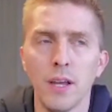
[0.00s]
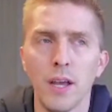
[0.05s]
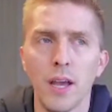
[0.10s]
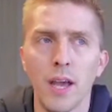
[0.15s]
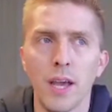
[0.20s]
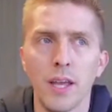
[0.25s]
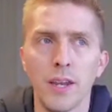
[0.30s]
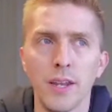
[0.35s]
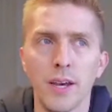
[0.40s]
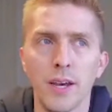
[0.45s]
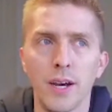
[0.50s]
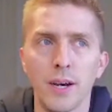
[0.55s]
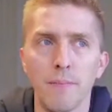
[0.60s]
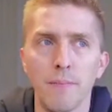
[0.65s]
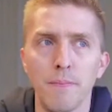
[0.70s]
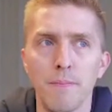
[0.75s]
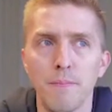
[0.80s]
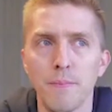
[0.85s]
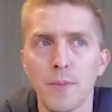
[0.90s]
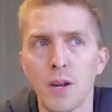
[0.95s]
And,
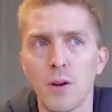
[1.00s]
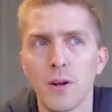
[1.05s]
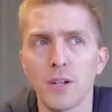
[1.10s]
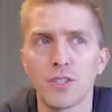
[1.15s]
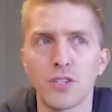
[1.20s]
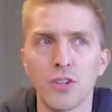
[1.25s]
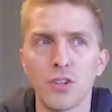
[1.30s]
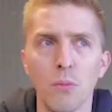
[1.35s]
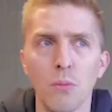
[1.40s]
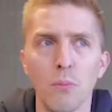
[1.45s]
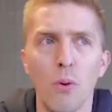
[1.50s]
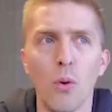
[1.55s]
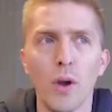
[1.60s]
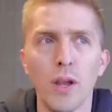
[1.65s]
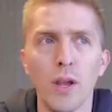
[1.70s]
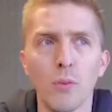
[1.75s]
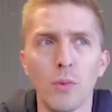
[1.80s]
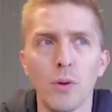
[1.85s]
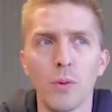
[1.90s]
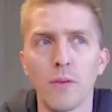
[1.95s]
at a certain
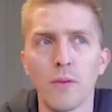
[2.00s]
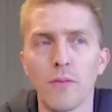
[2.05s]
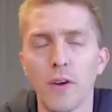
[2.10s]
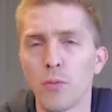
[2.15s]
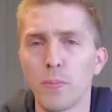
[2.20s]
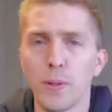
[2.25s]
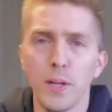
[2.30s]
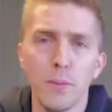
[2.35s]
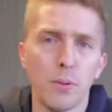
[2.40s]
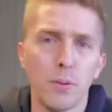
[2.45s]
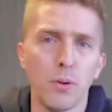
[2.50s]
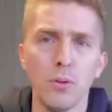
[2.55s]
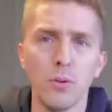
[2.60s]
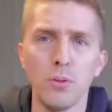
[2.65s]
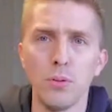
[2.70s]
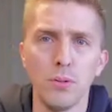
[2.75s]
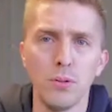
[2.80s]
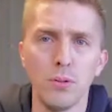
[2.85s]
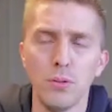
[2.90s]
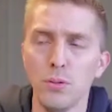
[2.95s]
point when we have other
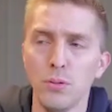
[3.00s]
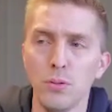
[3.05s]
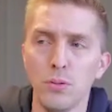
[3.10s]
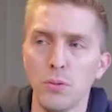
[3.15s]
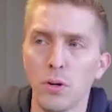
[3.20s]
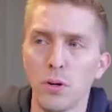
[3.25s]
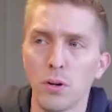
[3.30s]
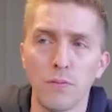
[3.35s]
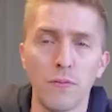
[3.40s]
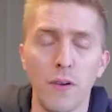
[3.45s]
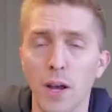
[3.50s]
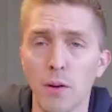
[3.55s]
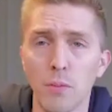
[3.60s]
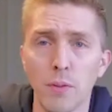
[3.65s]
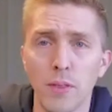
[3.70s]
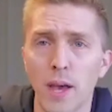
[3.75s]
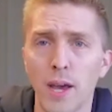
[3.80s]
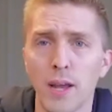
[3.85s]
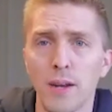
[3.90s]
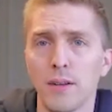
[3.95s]
people who are fine
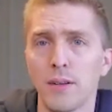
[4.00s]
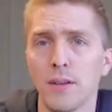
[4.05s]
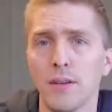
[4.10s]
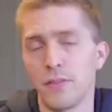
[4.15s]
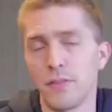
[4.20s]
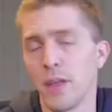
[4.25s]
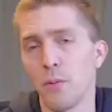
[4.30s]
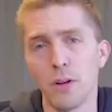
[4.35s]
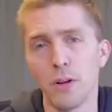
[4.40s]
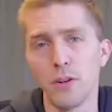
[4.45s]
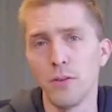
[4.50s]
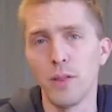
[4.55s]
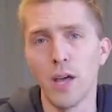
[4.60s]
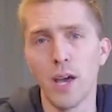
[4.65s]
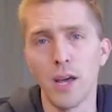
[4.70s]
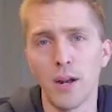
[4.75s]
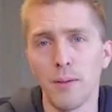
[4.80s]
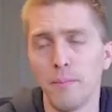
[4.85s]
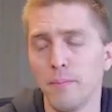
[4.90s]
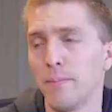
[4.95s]
with that, if they want to do
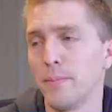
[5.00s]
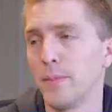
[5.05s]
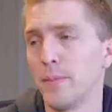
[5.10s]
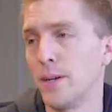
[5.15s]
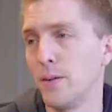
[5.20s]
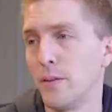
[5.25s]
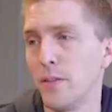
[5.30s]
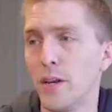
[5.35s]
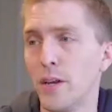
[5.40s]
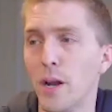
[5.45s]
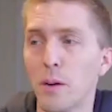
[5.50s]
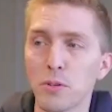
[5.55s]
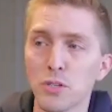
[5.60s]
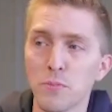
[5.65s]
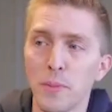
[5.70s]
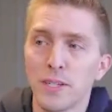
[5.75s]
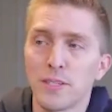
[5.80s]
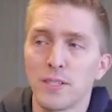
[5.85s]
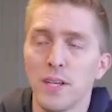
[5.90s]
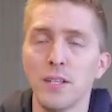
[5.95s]
that, and the numbers
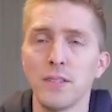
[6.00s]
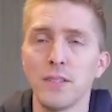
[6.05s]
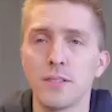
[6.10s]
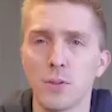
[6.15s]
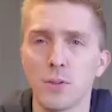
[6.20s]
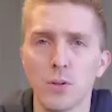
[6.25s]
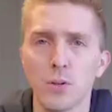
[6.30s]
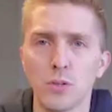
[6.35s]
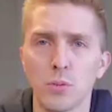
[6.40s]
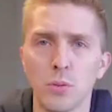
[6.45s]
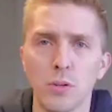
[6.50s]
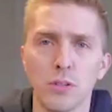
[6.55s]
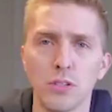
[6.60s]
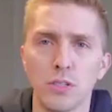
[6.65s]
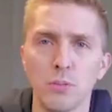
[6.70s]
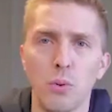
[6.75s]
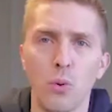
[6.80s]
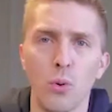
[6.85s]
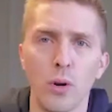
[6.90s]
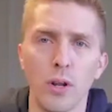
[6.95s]
make sense, of course, we're going to
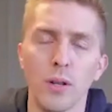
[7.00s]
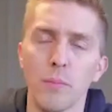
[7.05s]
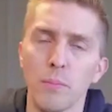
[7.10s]
support